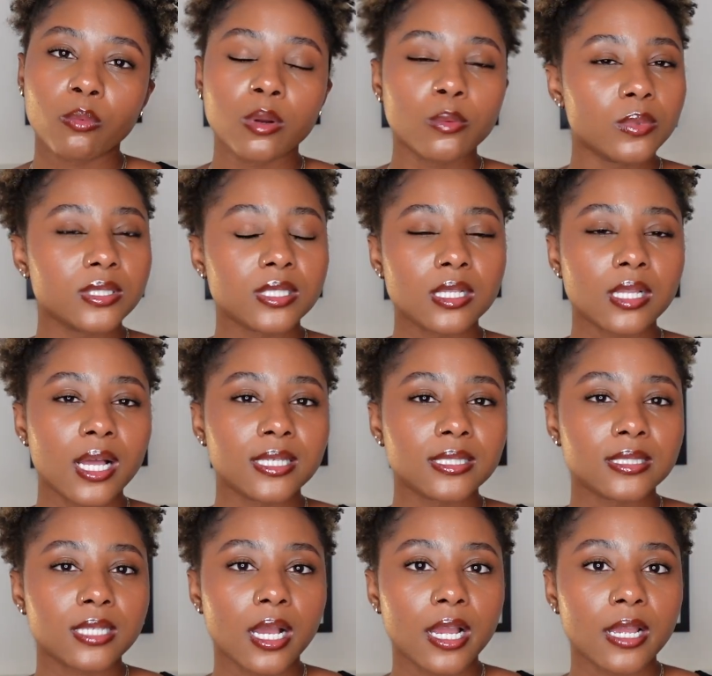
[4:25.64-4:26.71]
when was the
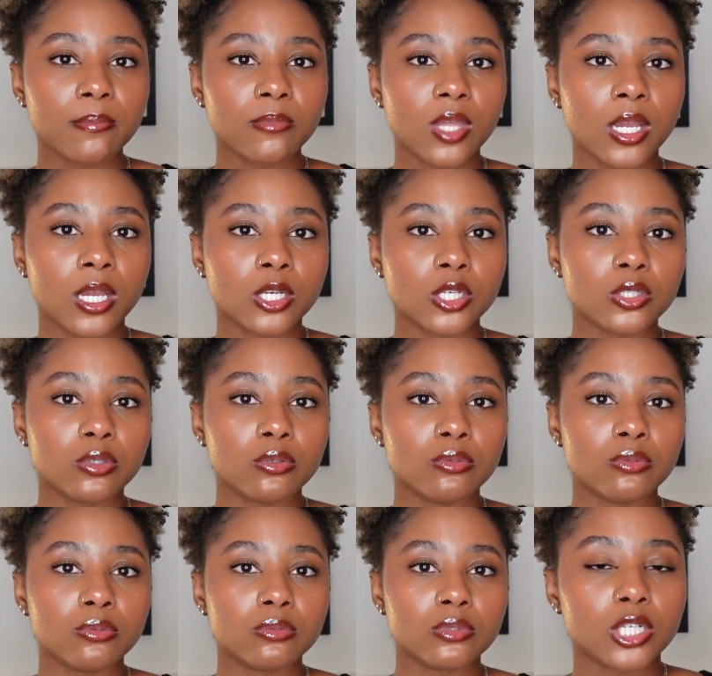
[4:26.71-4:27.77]
last time that
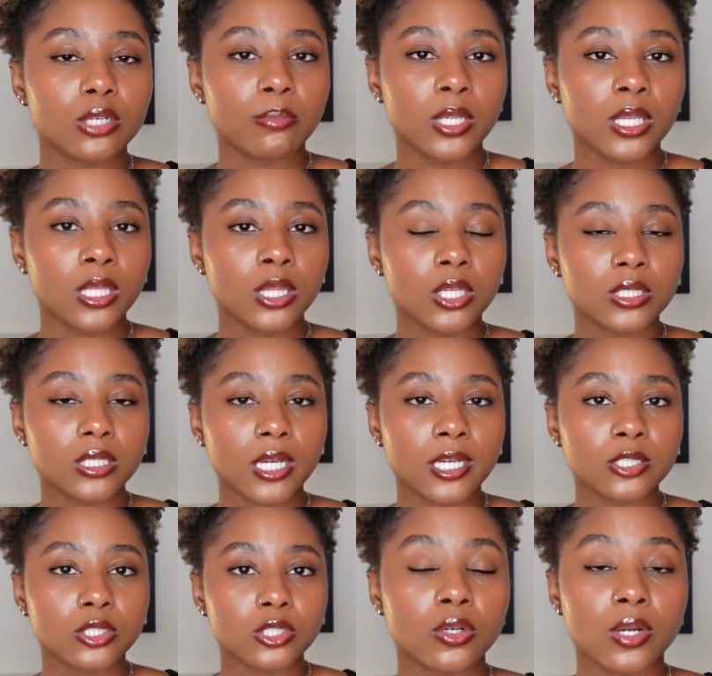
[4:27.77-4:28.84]
you took a beat and looked
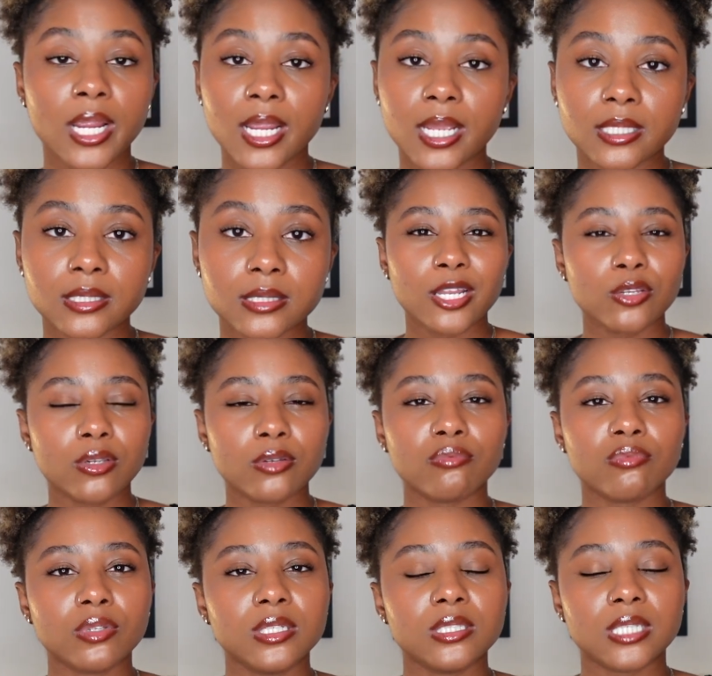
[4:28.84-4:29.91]
at your hand? And you could
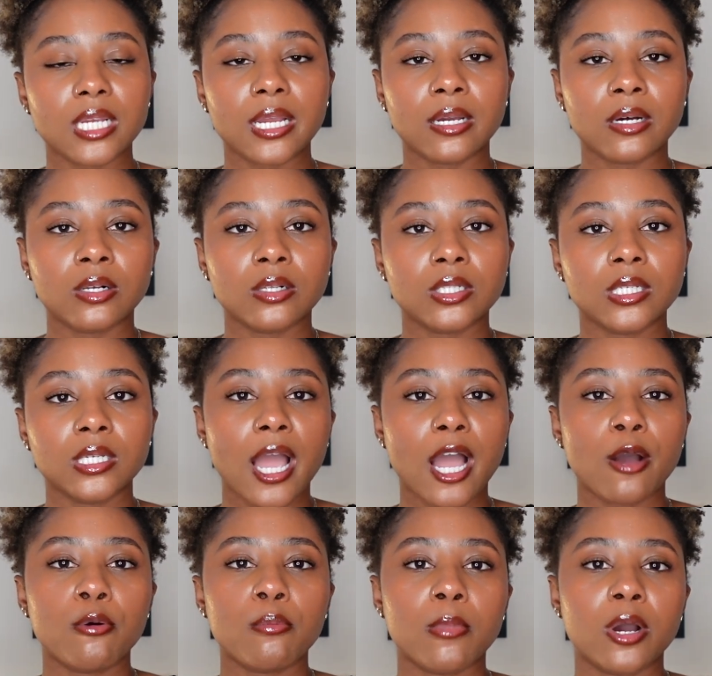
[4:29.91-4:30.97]
really tell
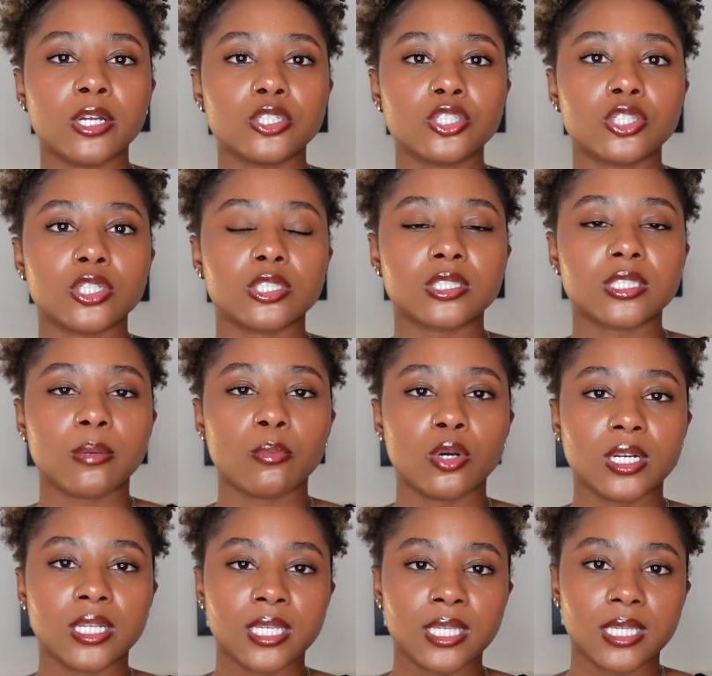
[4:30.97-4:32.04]
how much
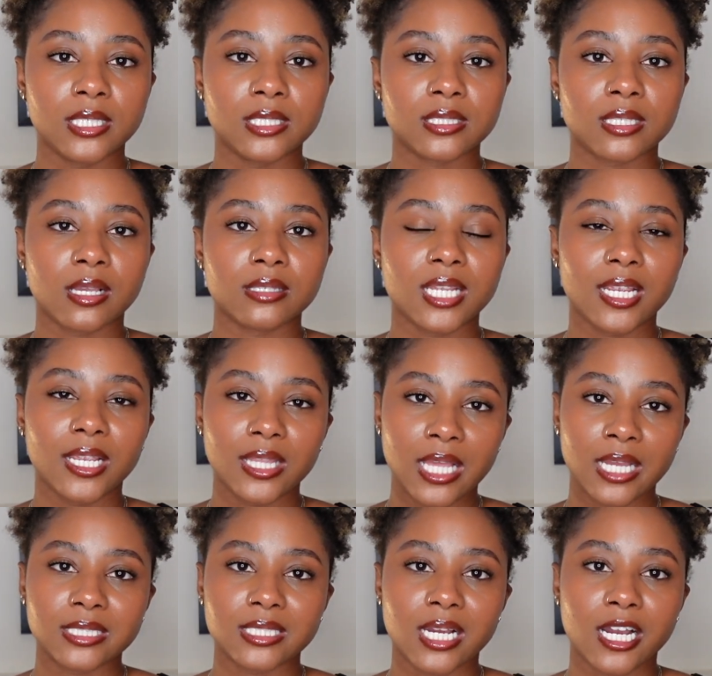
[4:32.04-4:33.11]
someone is taking
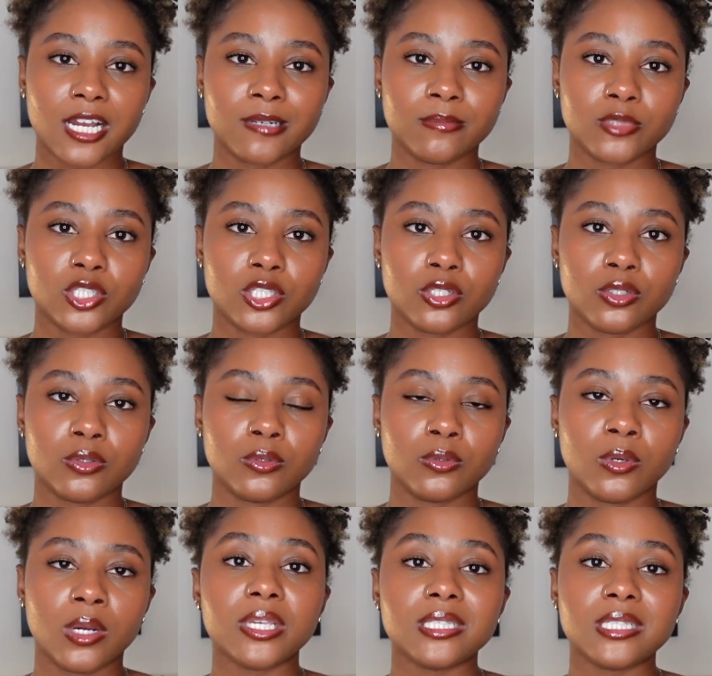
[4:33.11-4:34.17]
that time
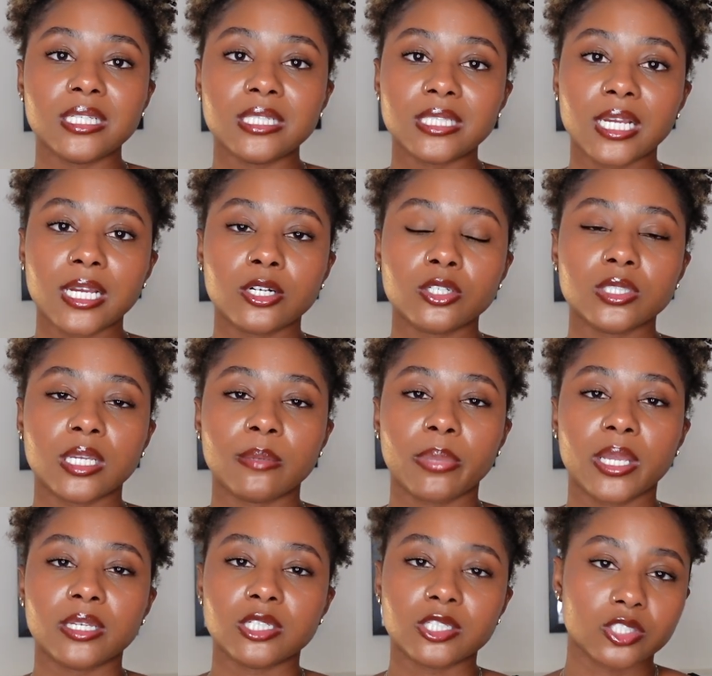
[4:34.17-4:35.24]
to be detailed and
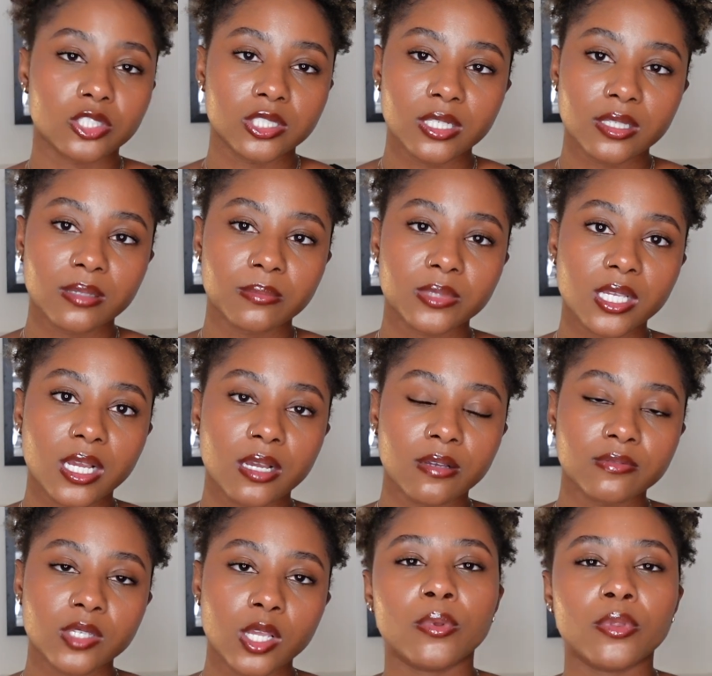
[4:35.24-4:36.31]
pay attention to
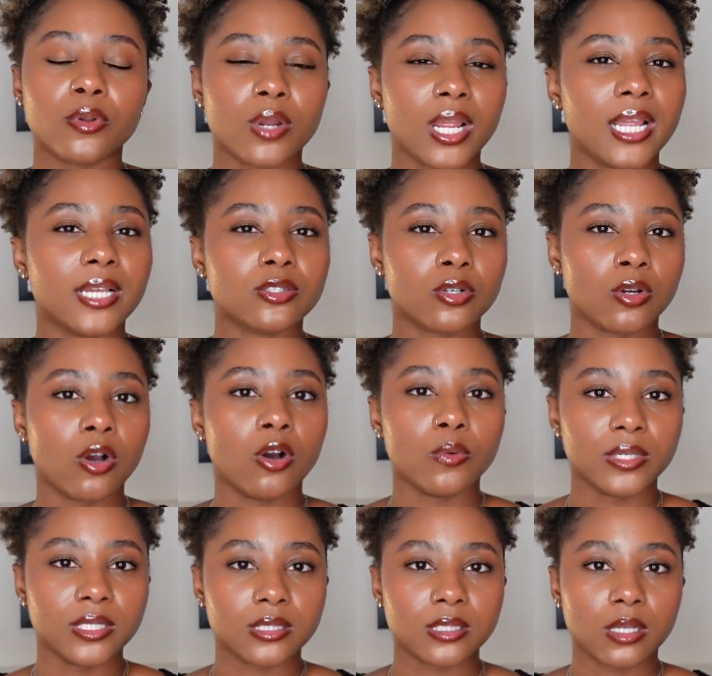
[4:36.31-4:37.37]
themselves when their hands are
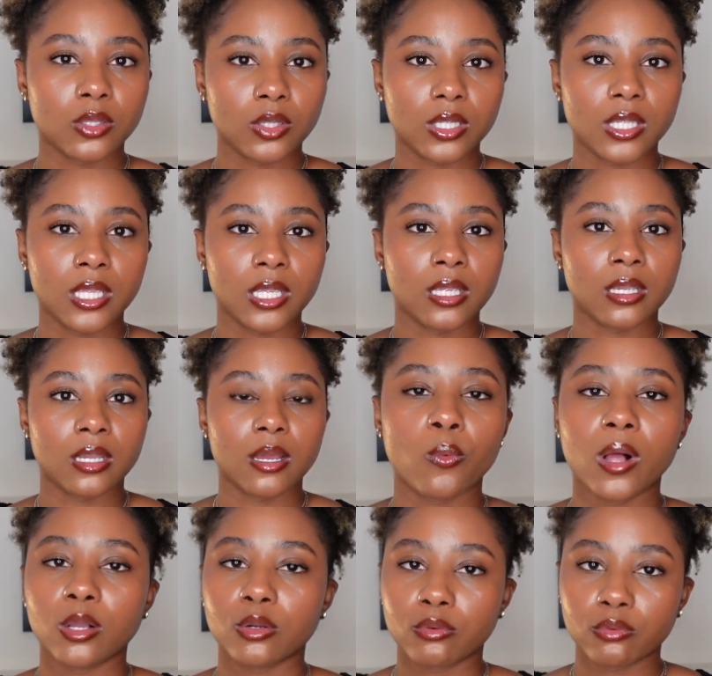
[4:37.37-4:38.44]
always looking
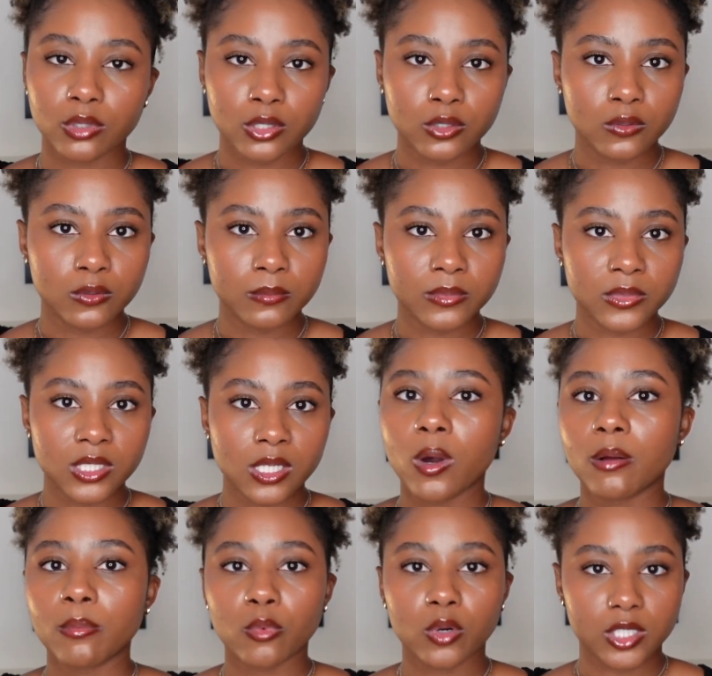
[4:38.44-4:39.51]
well groomed,
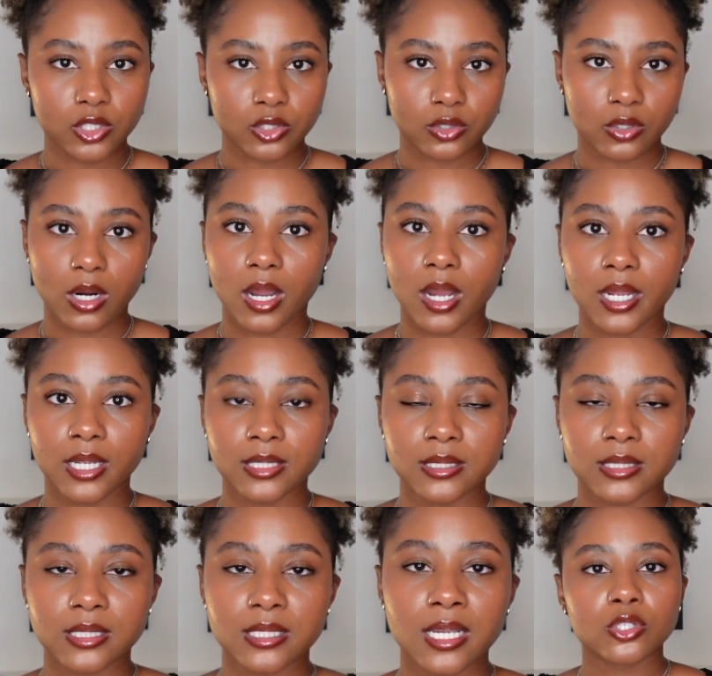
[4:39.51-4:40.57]
well moisturized,